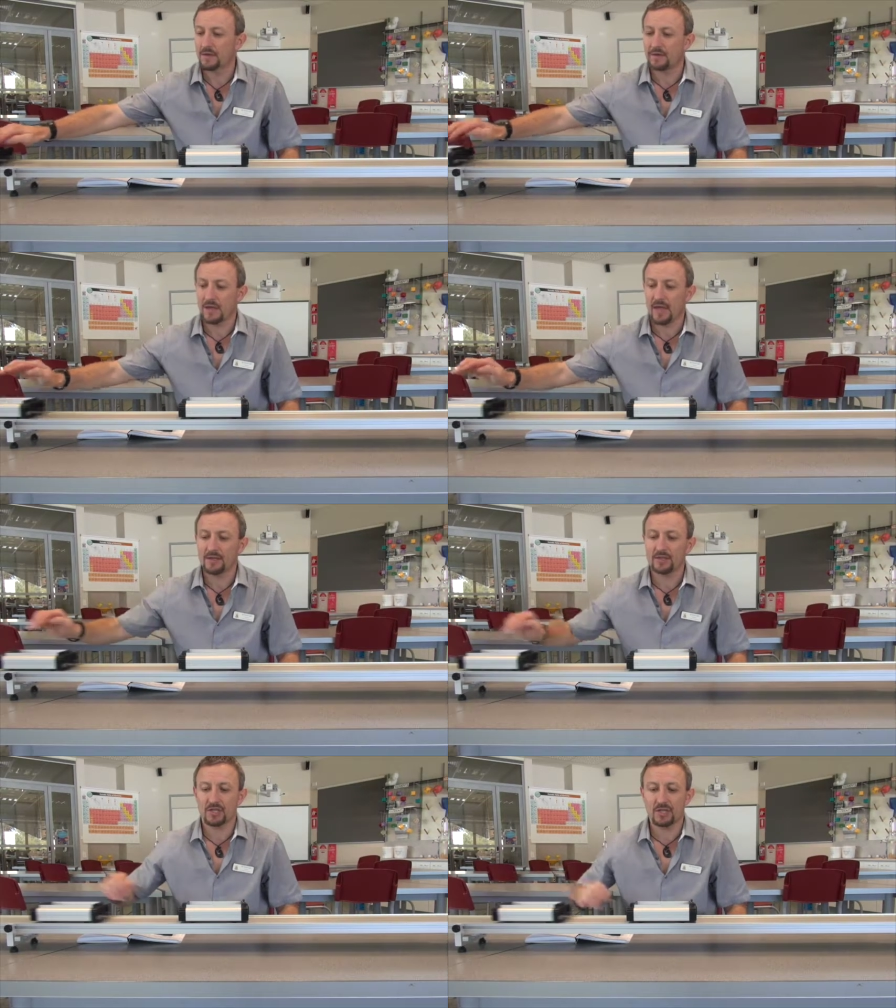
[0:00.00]
The
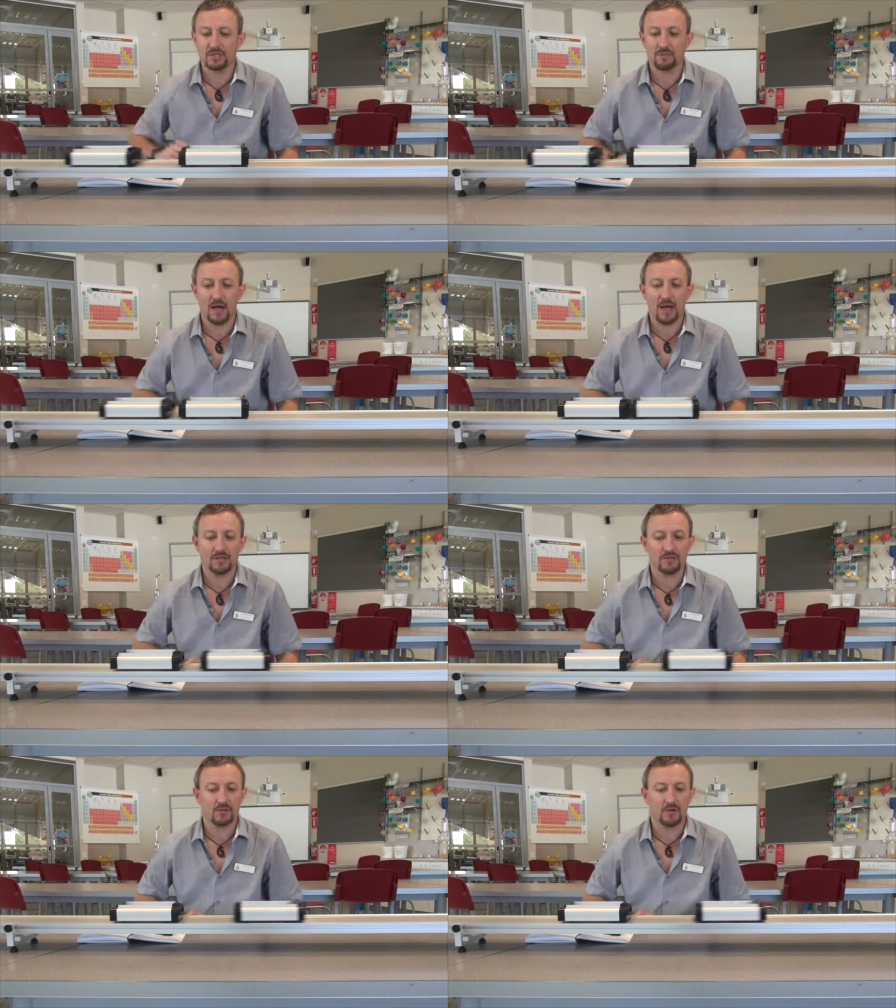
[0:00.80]
energy is
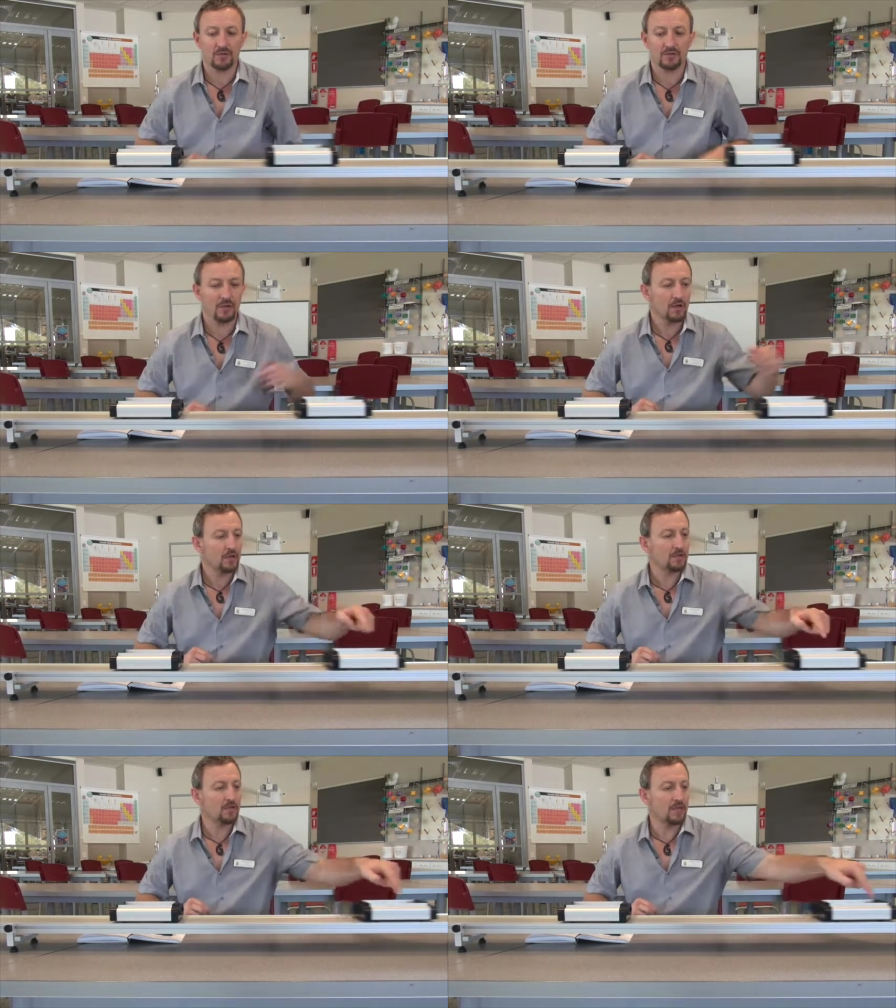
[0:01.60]
passed on
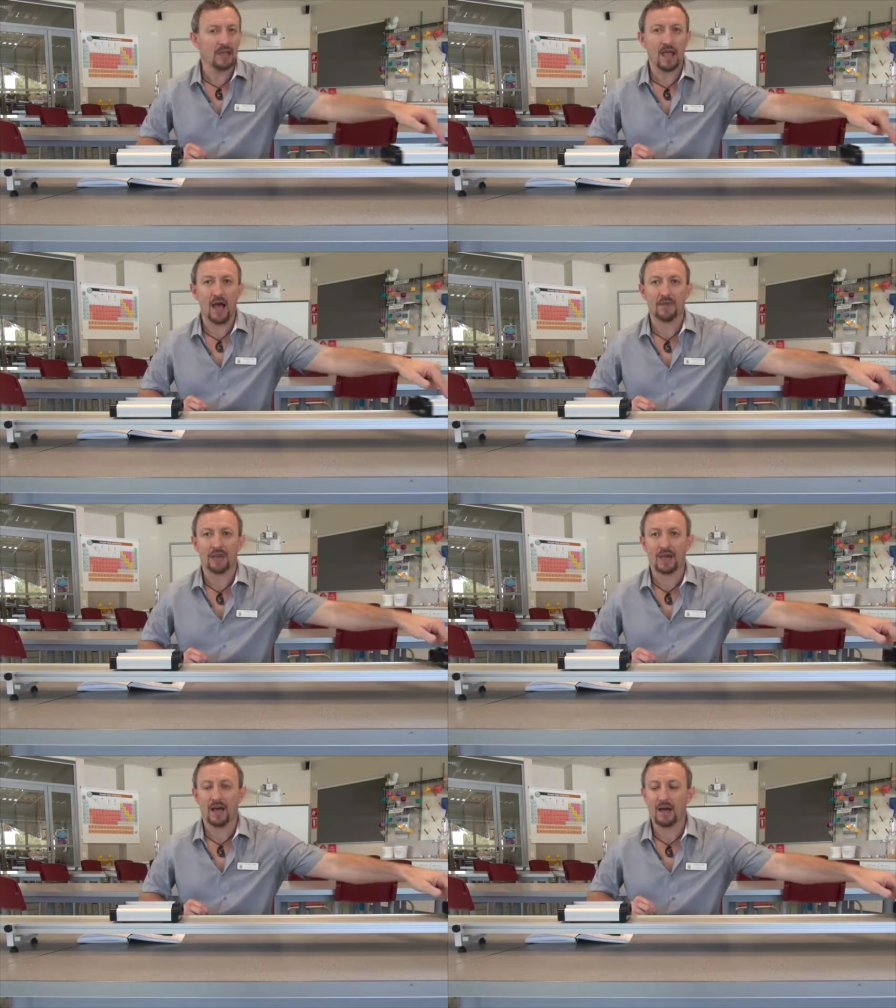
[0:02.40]
to the other
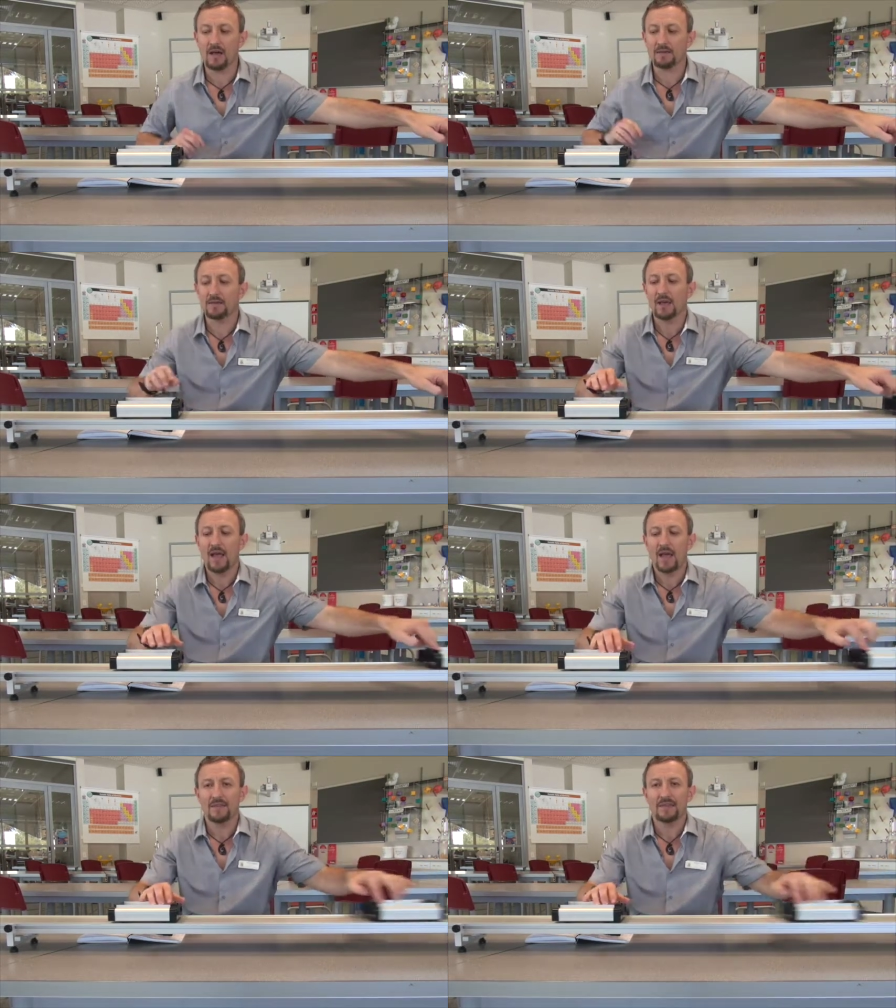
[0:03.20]
cart
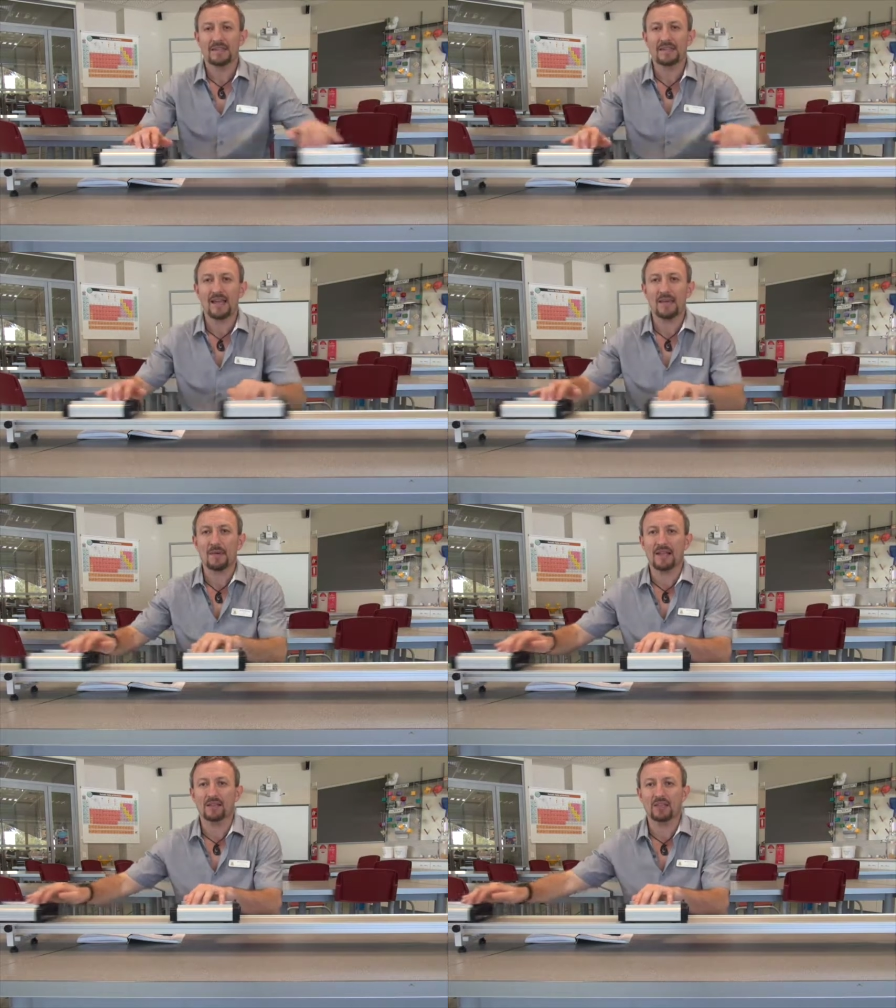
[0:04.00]
the same
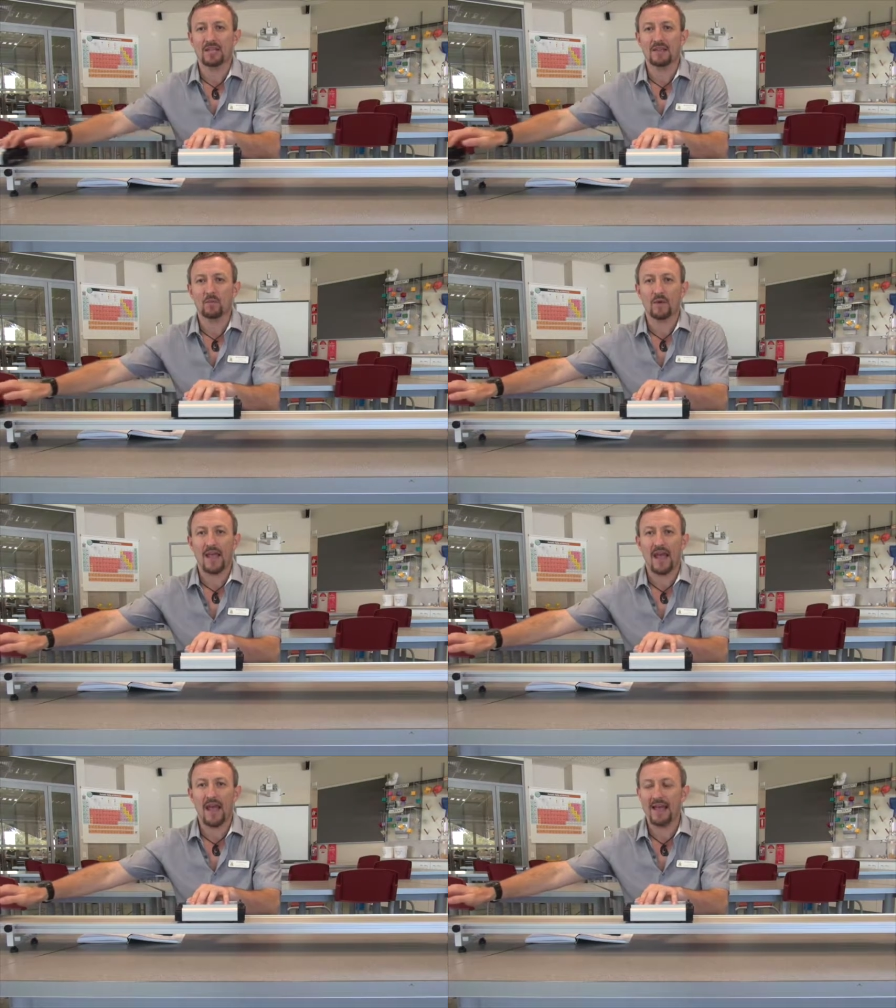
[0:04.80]
energy that we
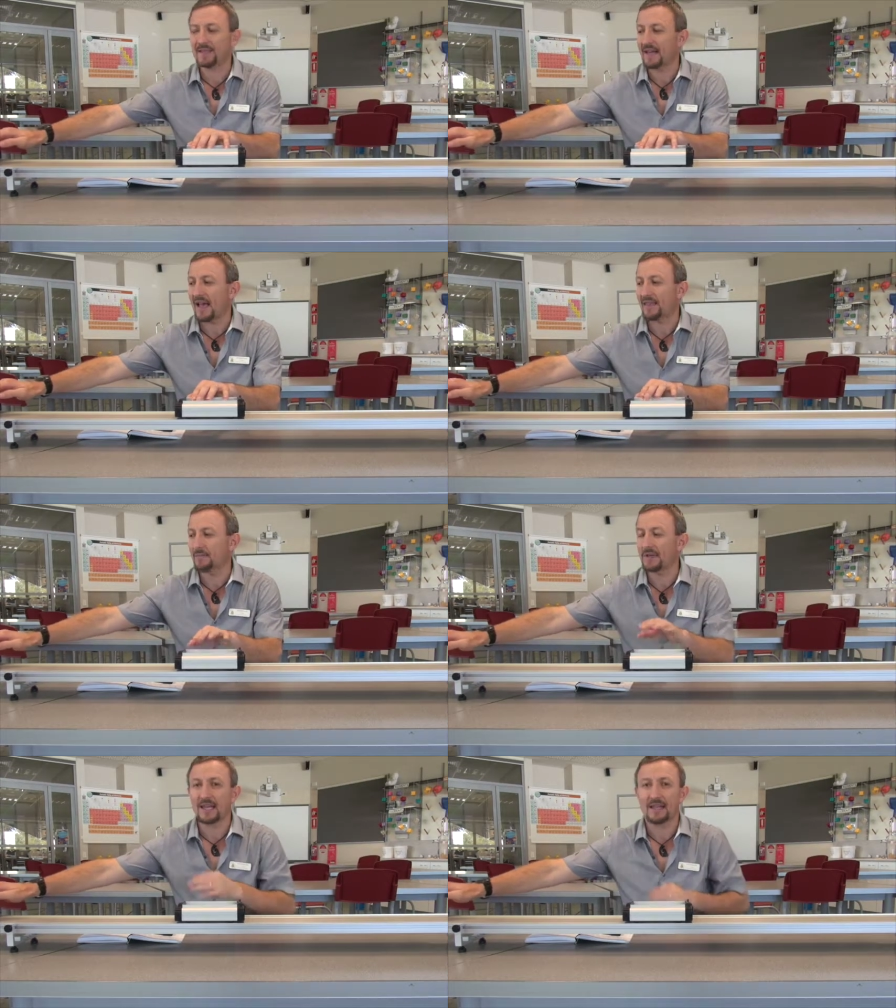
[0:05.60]
had at the
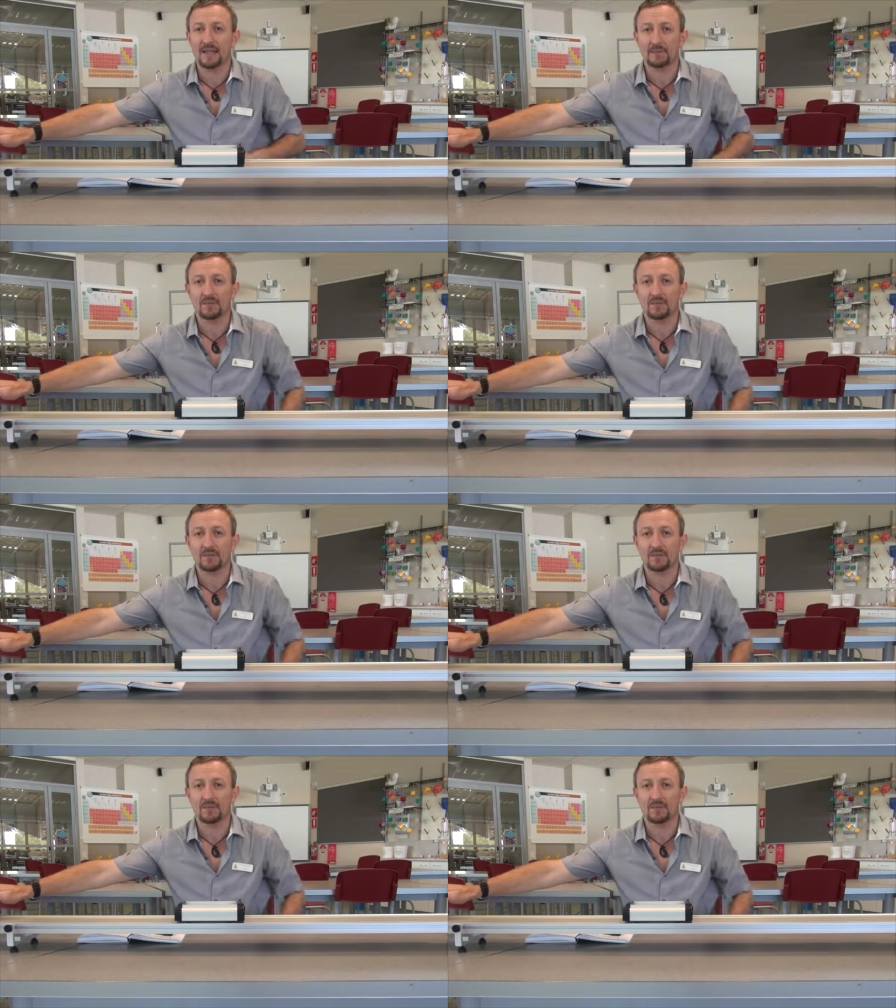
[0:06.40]
beginning.